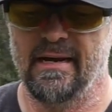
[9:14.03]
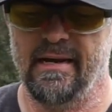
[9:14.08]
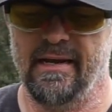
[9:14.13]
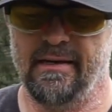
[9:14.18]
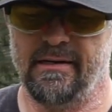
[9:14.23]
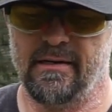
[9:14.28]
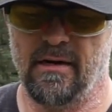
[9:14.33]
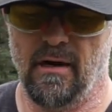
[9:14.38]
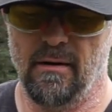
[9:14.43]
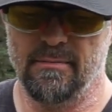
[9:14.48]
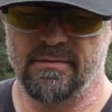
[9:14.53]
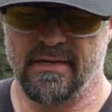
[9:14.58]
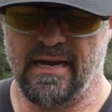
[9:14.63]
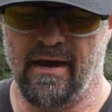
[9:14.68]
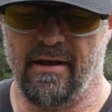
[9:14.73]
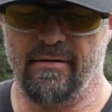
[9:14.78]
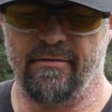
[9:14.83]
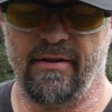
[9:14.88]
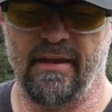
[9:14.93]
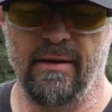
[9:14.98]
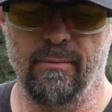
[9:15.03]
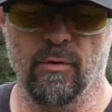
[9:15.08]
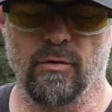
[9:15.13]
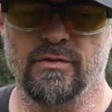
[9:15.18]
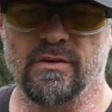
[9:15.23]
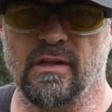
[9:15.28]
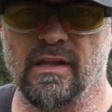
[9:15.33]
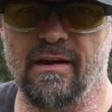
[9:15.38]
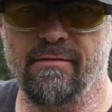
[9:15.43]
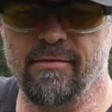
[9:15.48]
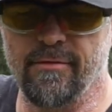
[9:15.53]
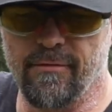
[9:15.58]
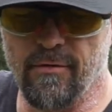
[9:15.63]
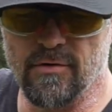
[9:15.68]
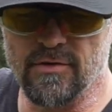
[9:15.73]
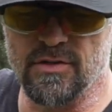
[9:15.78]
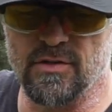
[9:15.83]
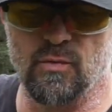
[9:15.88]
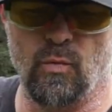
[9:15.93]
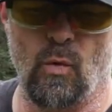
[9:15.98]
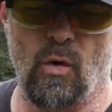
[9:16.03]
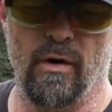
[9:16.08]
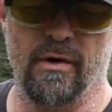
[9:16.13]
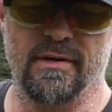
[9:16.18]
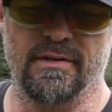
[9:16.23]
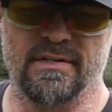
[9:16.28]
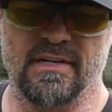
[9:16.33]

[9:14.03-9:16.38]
It comes out of Hebrews 11 verses 1.